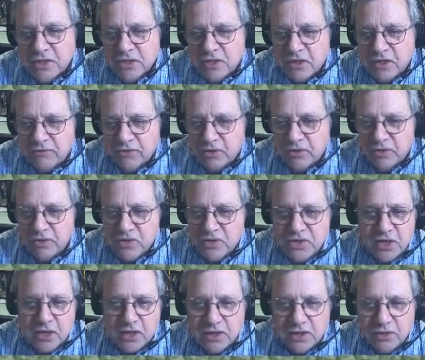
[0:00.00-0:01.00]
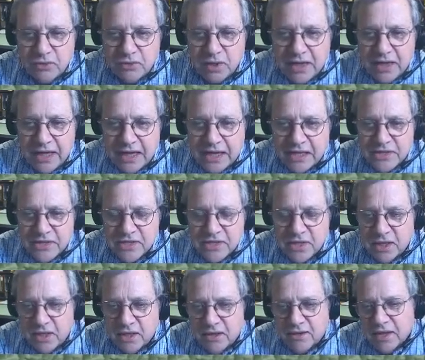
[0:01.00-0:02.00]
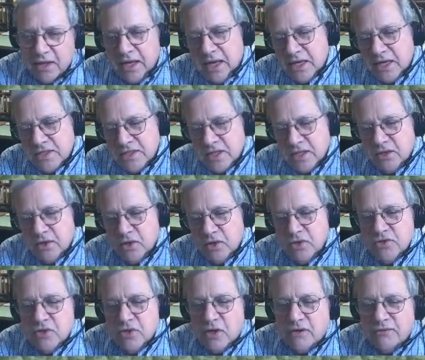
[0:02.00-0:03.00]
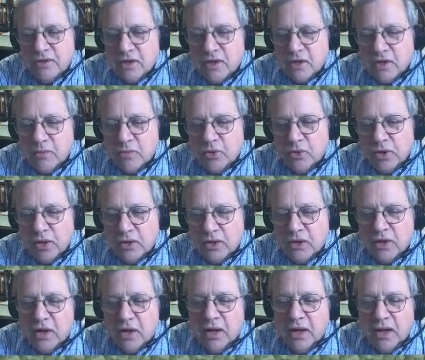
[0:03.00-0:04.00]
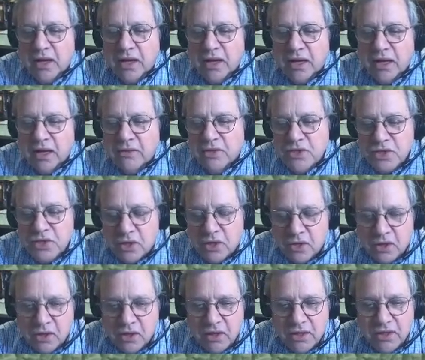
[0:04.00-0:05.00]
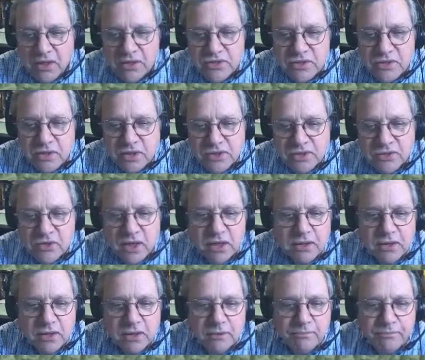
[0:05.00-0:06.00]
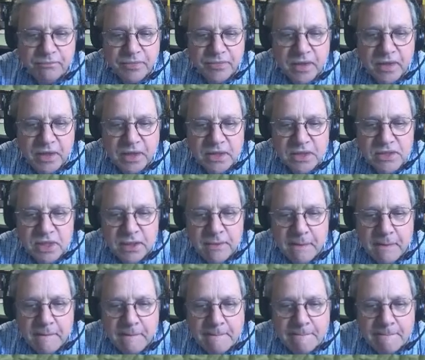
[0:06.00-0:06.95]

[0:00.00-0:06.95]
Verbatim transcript: to convert the solid to a gas. The gas then goes off into the boiler and the char is extracted. Next slide.